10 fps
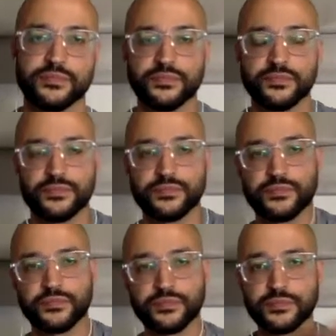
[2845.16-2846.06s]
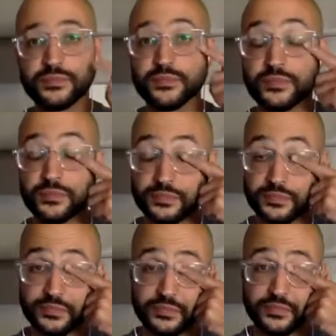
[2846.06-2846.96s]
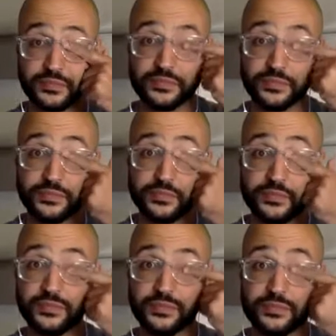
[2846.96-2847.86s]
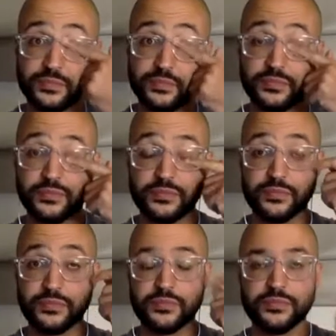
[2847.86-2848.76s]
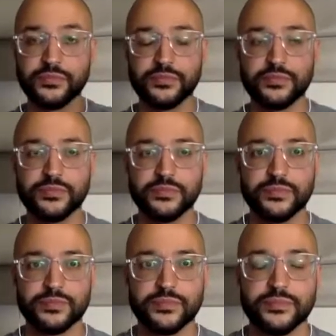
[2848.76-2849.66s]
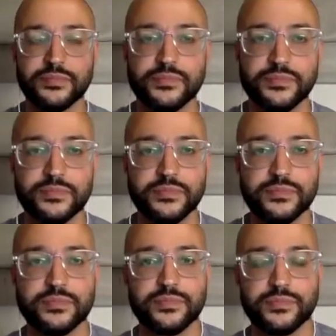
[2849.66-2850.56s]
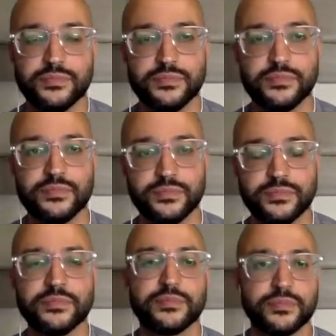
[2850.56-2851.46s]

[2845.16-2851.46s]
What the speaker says: (not speaking)